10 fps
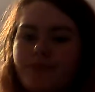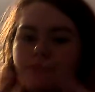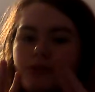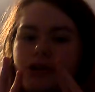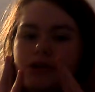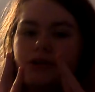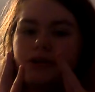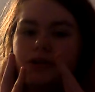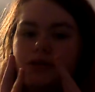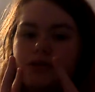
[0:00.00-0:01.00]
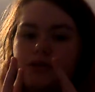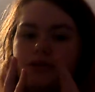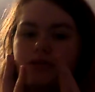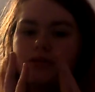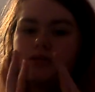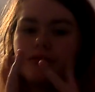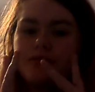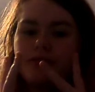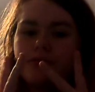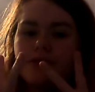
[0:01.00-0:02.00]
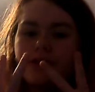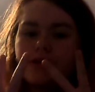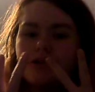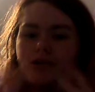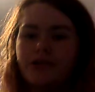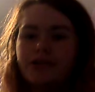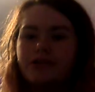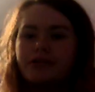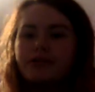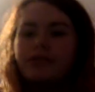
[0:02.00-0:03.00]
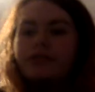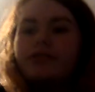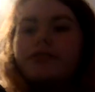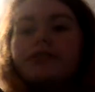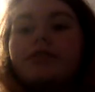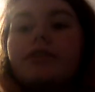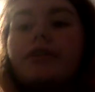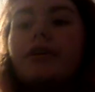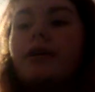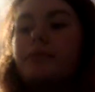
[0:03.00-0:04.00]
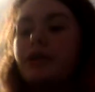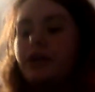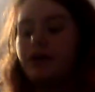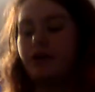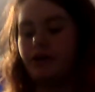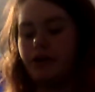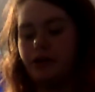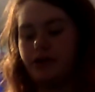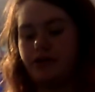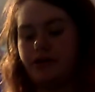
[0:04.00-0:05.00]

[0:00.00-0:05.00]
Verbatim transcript: we good. We good. I'm gonna, uh...